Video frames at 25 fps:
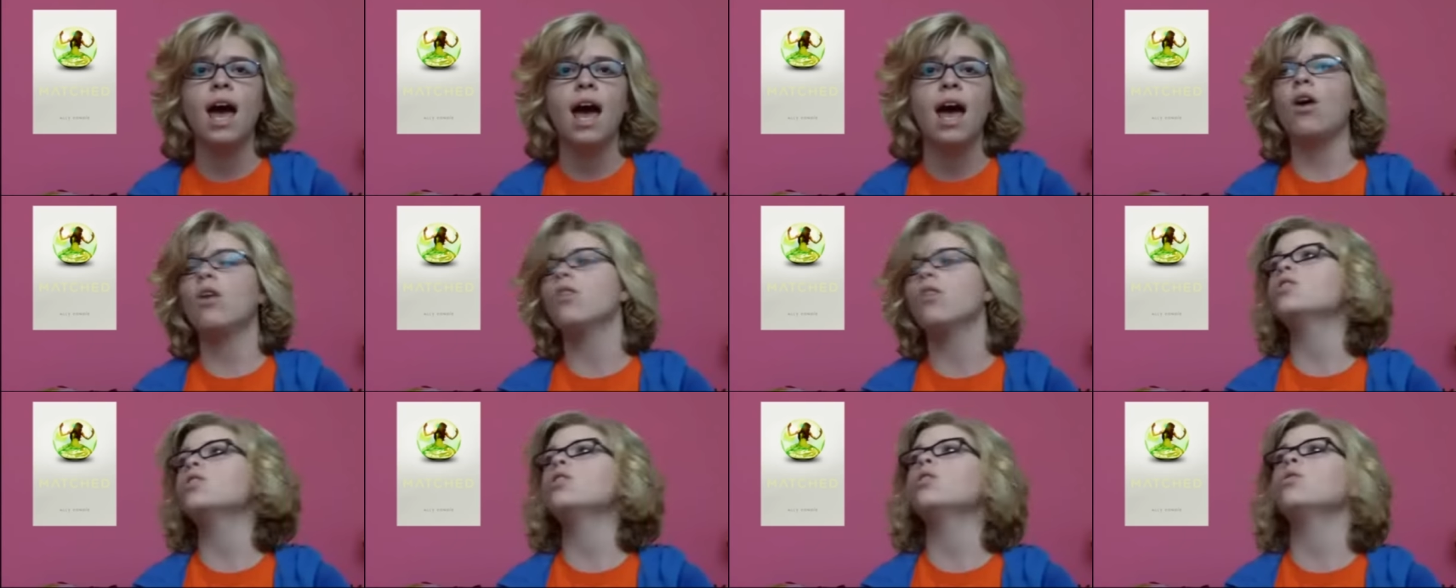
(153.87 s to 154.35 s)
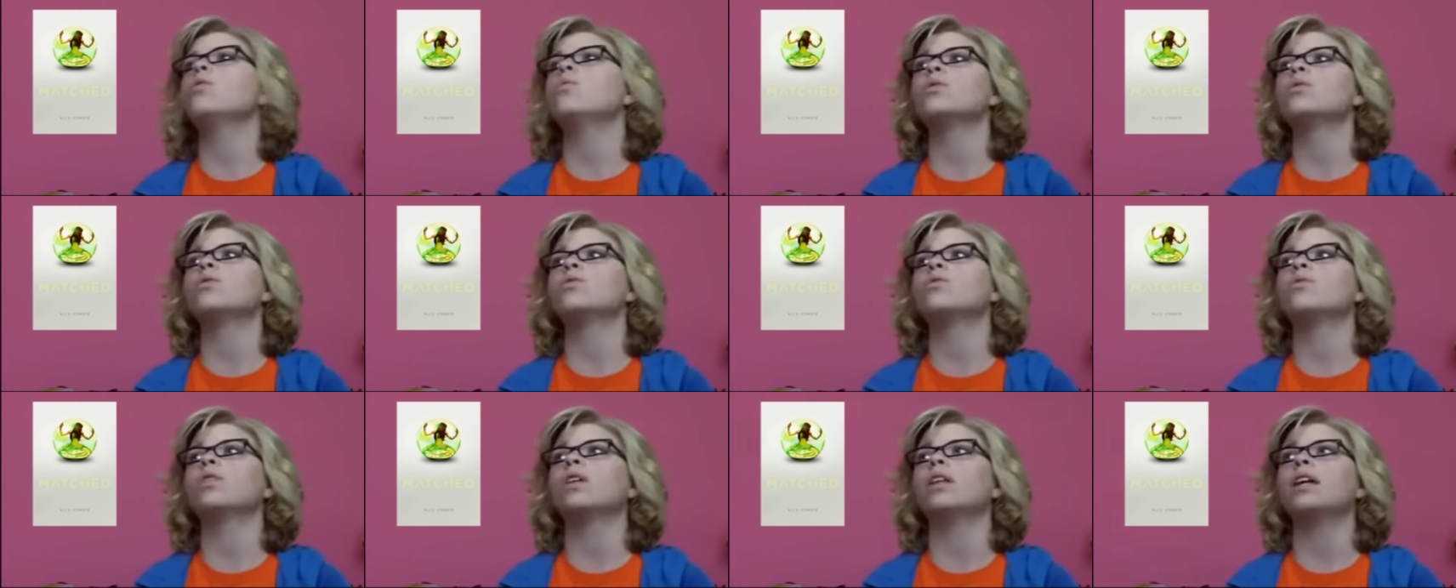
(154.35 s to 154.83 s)
I also
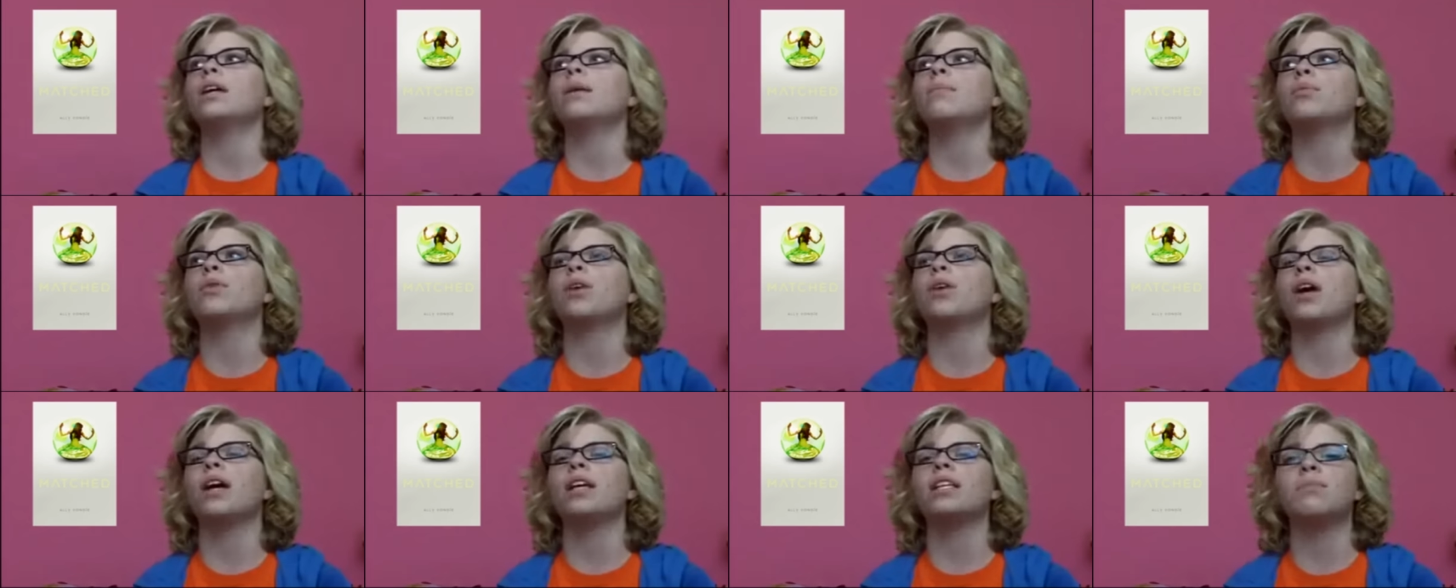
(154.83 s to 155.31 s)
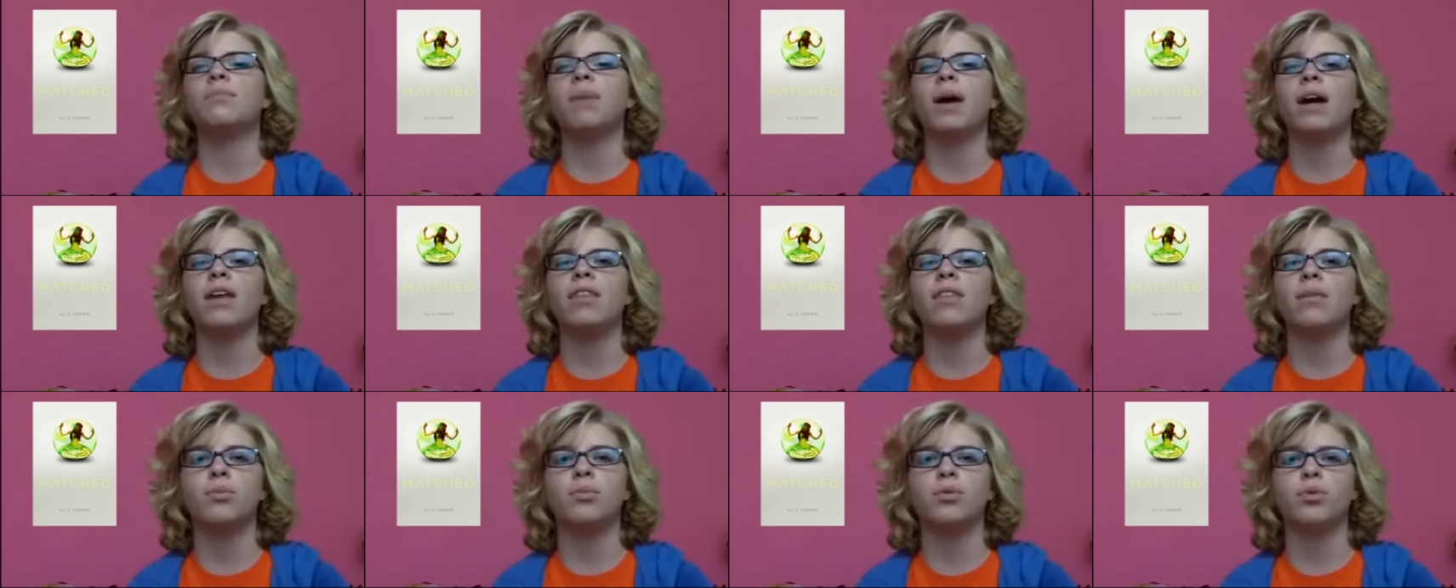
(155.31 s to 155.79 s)
was really impressed
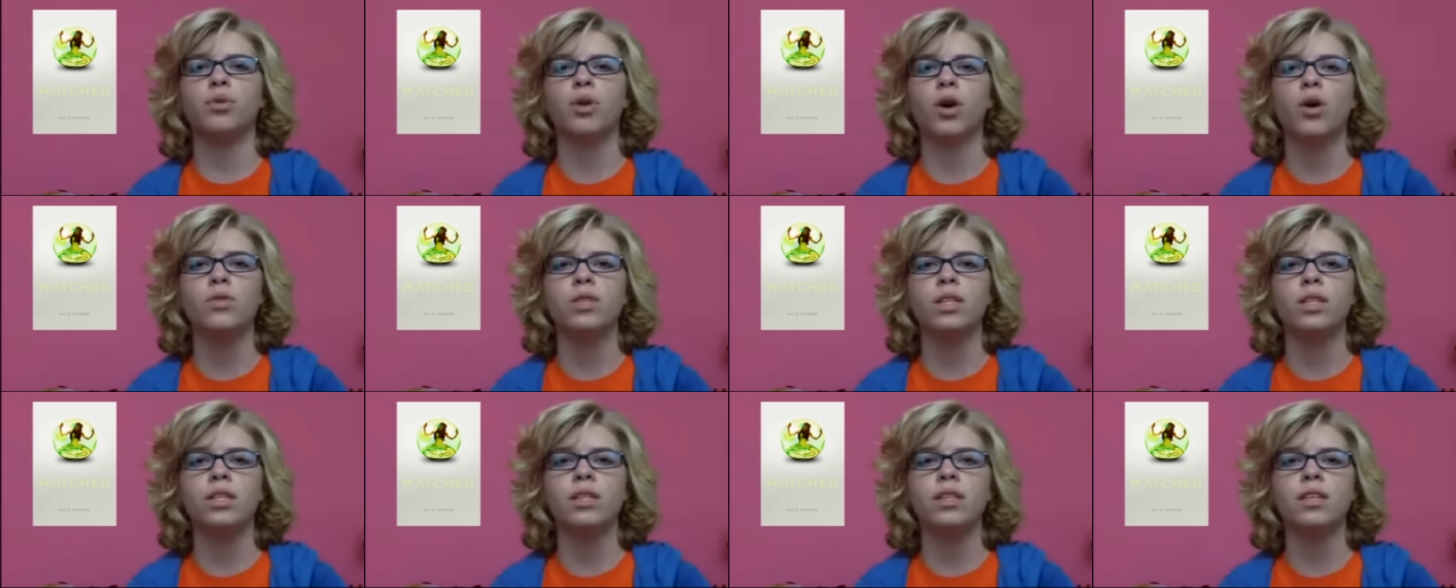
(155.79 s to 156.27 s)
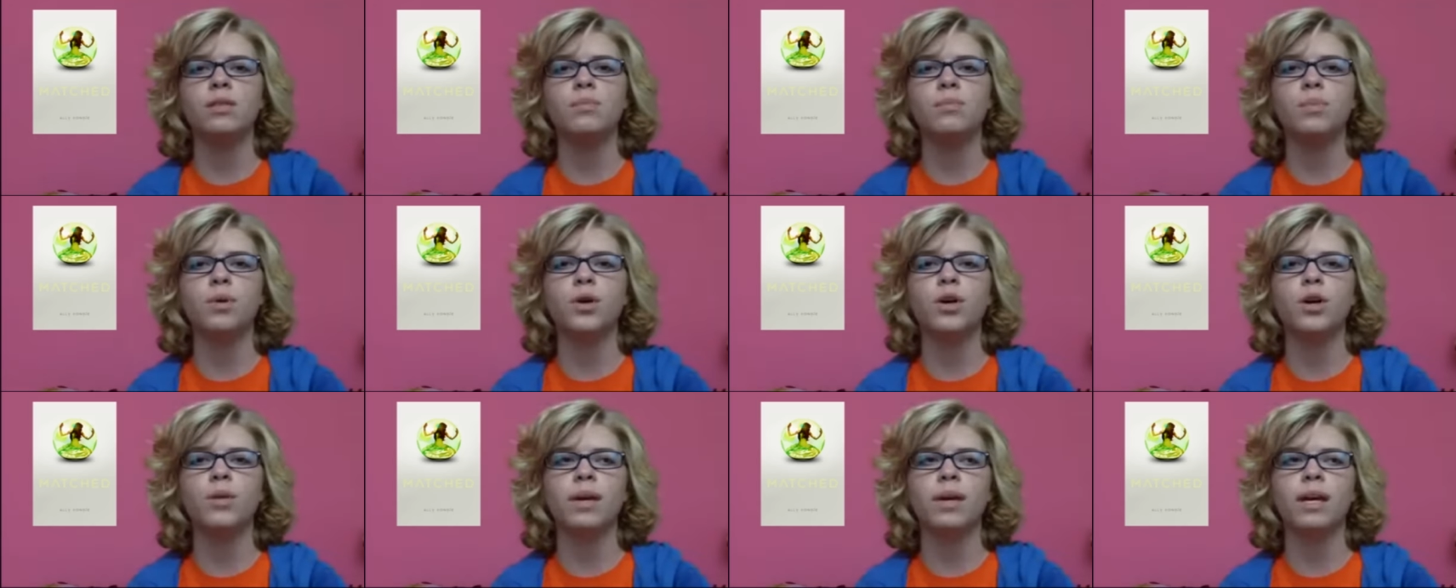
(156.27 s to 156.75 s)
by the prose in this
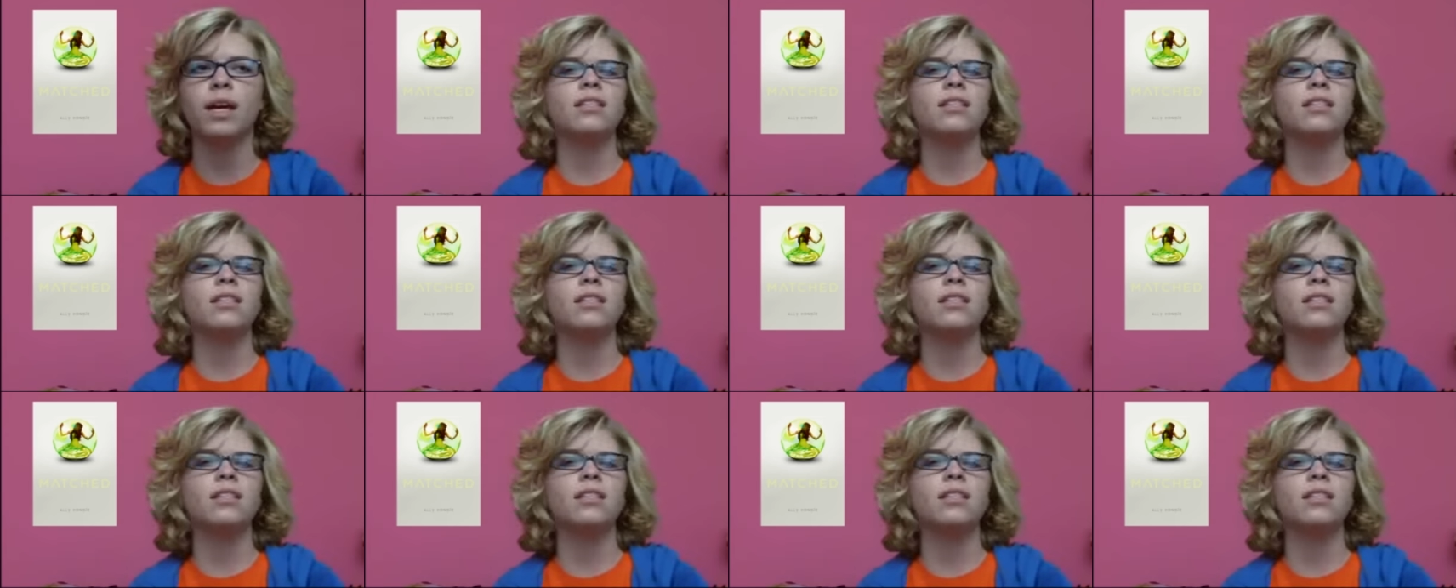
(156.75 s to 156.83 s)
book.